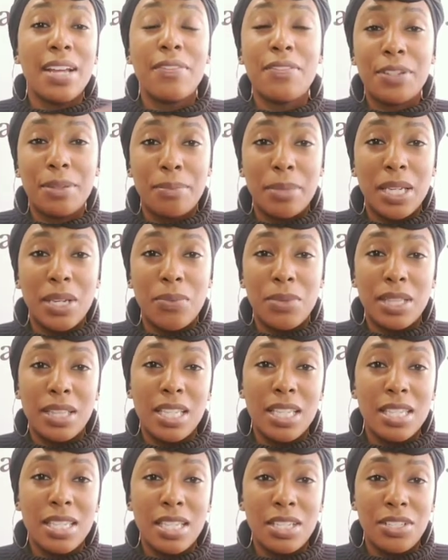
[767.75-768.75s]
for me with
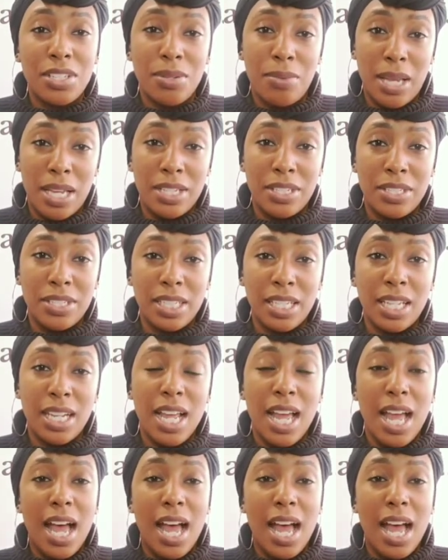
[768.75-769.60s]
this situation.